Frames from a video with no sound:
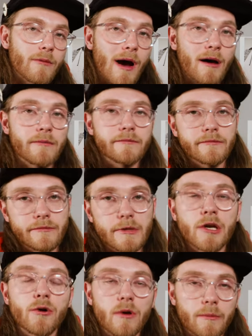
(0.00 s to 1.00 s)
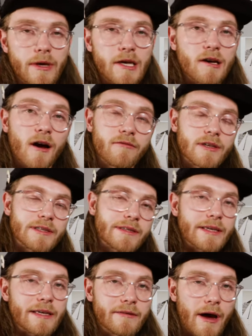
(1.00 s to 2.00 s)
while new to me,
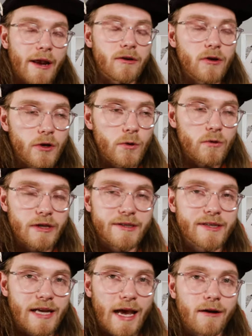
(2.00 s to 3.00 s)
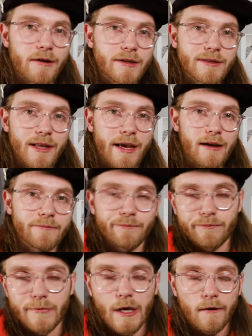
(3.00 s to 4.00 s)
obviously not new, this scanner is like
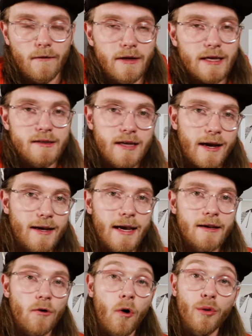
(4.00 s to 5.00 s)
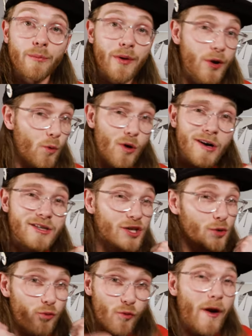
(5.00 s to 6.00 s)
nearly a decade old, but it works
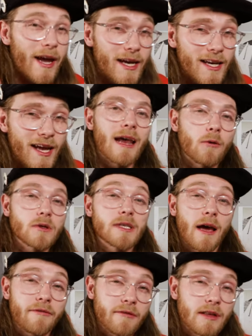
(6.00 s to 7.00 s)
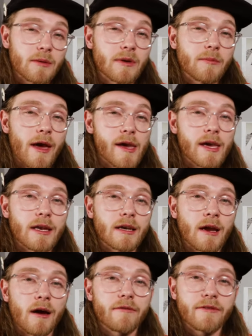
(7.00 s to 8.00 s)
great. And I will definitely be
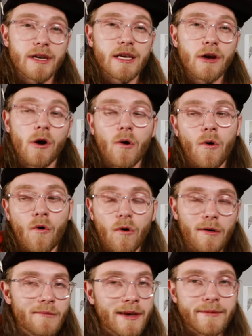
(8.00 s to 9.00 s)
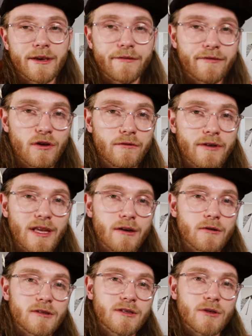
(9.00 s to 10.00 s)
making a video or maybe a few
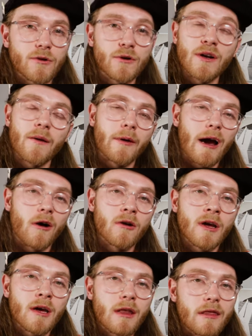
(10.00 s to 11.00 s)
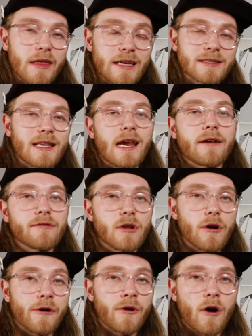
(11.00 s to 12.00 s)
videos soon about things that I've
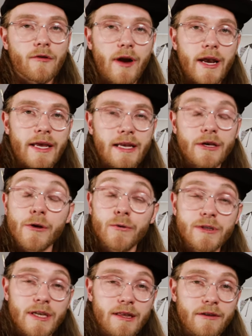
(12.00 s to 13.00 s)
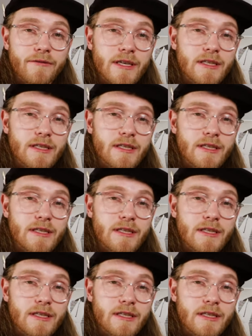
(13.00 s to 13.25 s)
learned already in using the